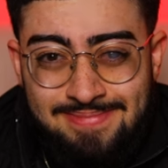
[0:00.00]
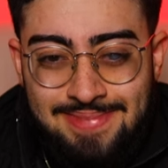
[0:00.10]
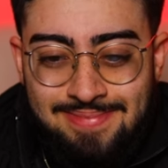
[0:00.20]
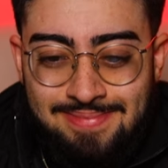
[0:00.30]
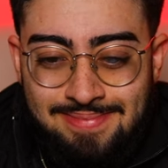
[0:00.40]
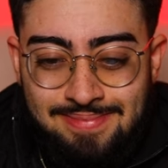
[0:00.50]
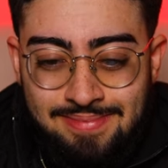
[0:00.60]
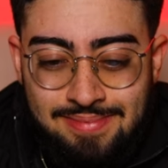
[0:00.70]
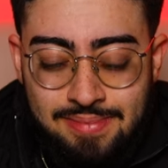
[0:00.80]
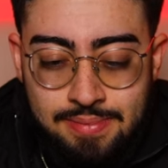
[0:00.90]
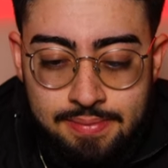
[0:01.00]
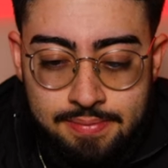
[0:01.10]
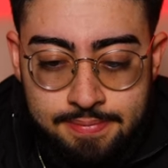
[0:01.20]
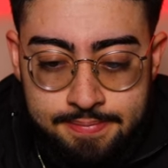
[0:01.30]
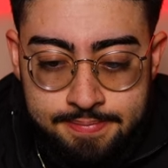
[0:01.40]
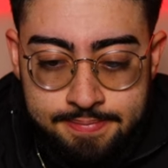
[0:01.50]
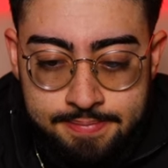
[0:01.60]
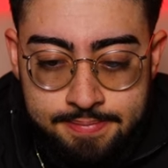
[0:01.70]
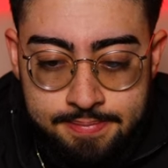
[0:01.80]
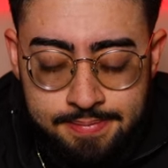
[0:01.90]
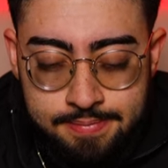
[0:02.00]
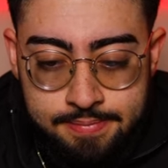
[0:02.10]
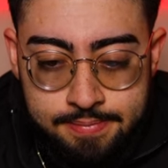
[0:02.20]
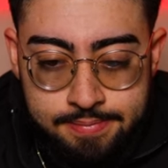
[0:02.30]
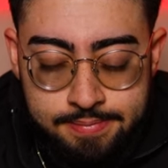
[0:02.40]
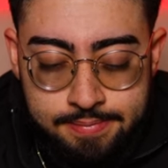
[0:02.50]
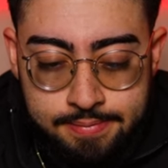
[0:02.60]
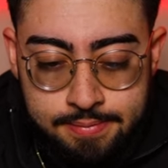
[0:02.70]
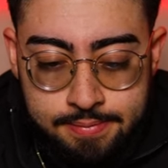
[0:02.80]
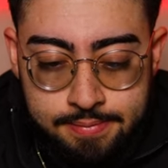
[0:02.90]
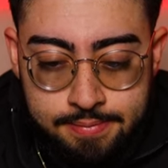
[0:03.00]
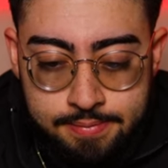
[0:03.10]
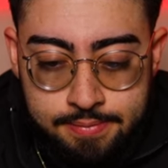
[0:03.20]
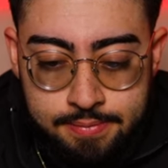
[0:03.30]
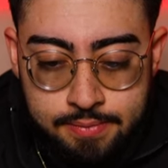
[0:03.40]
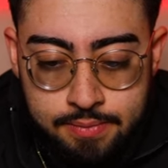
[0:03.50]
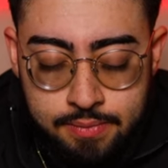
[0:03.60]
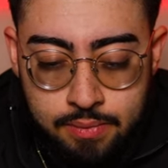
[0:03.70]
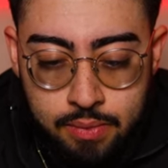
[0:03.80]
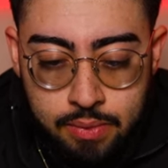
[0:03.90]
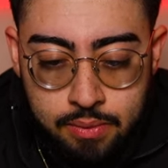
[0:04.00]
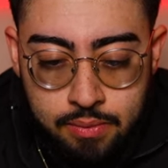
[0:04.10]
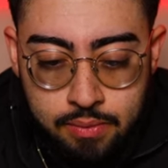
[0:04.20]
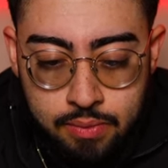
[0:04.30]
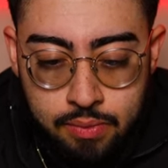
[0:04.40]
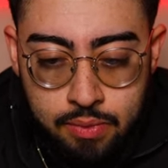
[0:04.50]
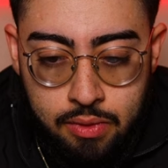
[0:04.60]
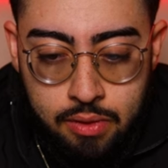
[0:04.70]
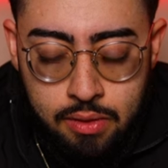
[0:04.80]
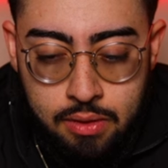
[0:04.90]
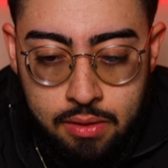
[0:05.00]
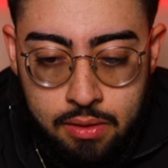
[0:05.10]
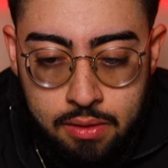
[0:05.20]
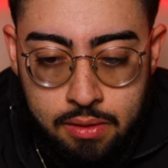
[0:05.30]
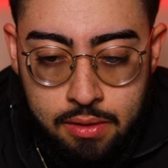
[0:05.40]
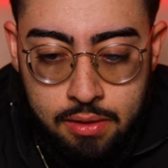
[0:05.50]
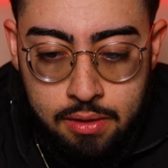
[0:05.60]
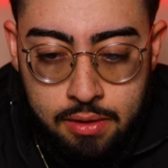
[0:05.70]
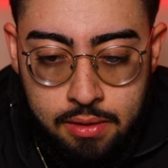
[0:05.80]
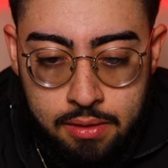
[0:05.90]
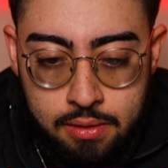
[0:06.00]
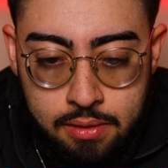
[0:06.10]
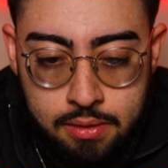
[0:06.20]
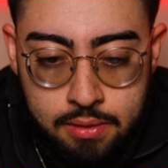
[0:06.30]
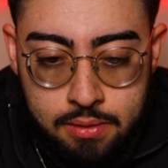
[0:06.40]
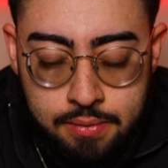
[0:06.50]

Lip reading: The person shown says nothing.